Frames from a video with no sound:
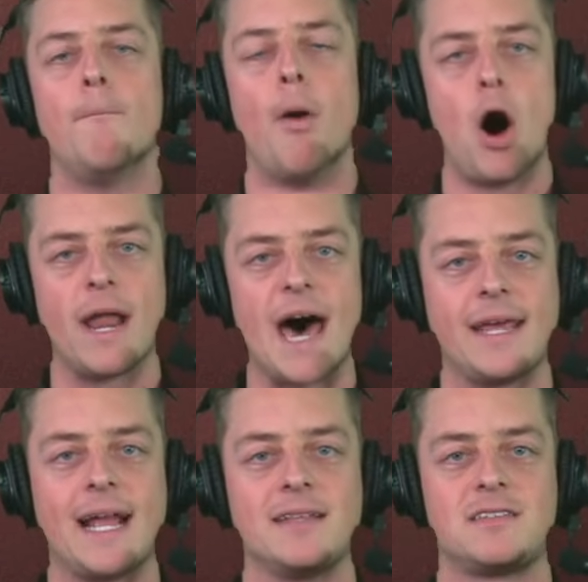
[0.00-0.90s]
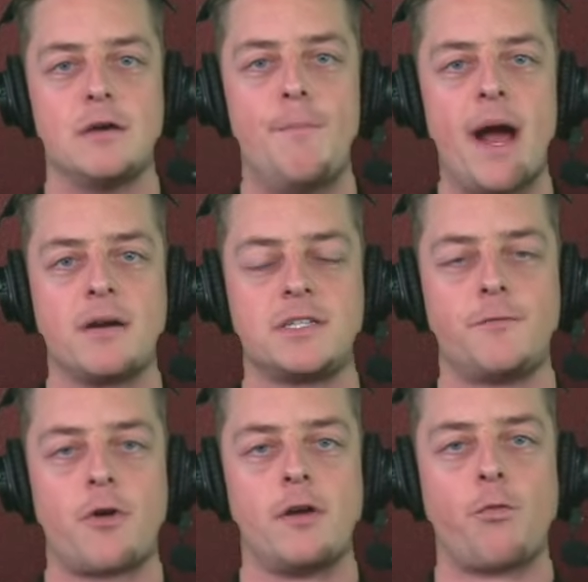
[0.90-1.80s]
balled out against the Bears in
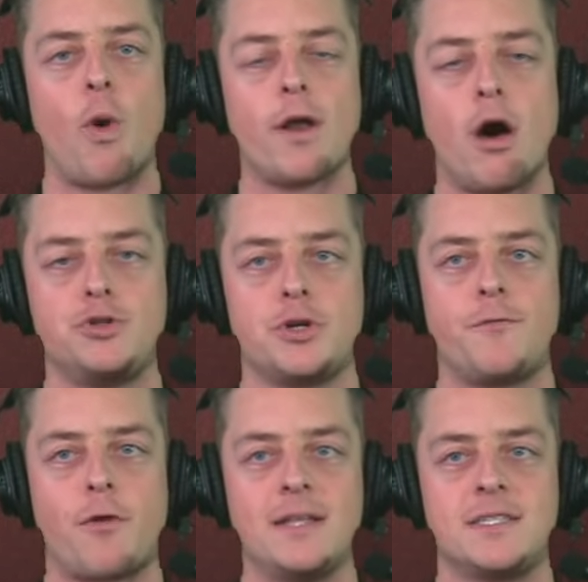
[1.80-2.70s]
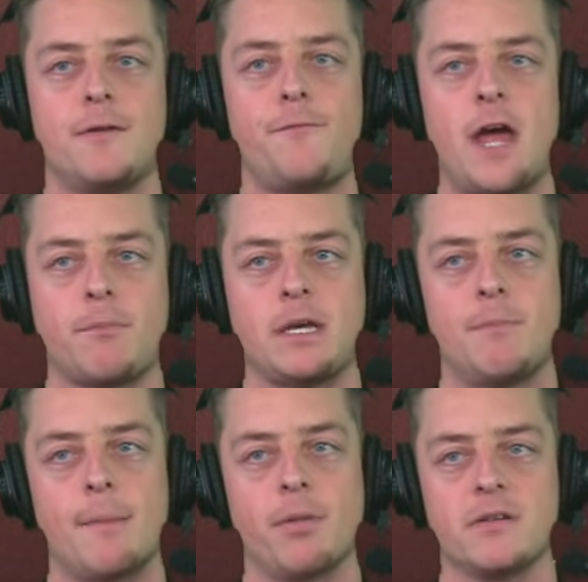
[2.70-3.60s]
front of 100 friends and family
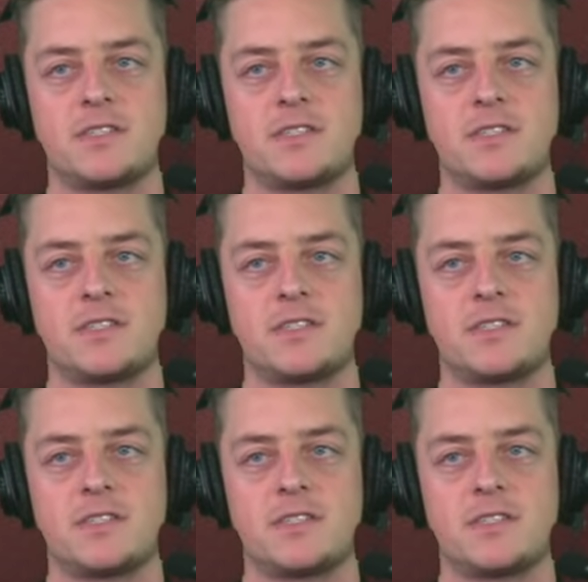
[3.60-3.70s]
members.